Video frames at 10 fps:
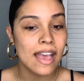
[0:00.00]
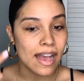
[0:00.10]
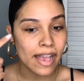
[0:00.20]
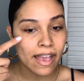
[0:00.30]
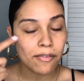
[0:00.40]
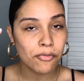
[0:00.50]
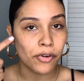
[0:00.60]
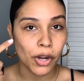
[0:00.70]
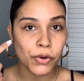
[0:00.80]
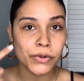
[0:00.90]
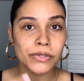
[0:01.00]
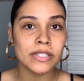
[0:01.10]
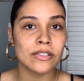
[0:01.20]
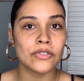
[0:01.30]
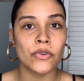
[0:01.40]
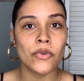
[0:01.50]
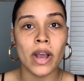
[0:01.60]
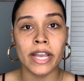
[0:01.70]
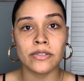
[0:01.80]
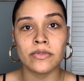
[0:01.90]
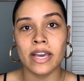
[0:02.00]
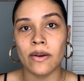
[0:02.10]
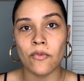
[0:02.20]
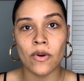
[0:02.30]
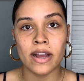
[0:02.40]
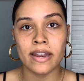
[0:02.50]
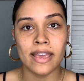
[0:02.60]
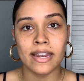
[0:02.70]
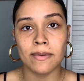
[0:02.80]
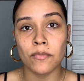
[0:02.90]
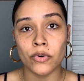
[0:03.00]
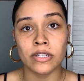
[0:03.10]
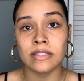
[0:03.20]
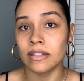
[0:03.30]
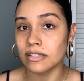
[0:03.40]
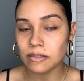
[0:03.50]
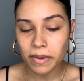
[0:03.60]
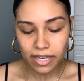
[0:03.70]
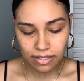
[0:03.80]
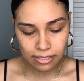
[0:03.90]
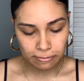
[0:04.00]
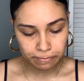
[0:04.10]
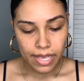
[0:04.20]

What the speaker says: I have freckles, so I do not want any more sunspots.